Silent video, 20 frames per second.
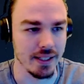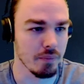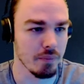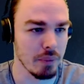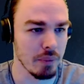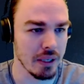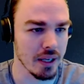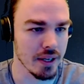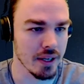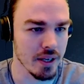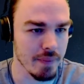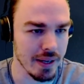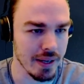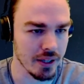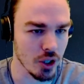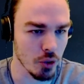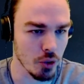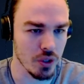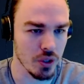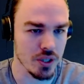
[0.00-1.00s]
begun to make
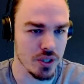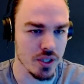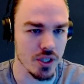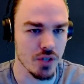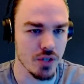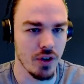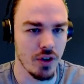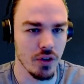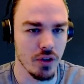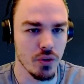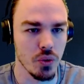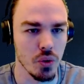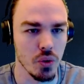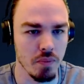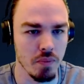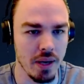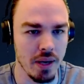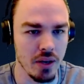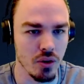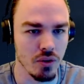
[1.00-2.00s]
their presence felt through the
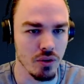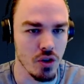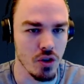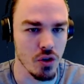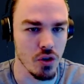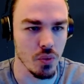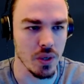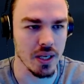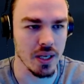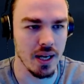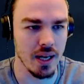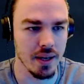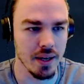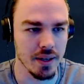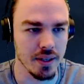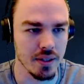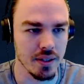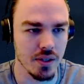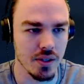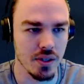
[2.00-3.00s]
remainder of the three
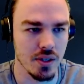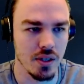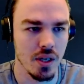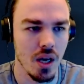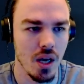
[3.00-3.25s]
continents.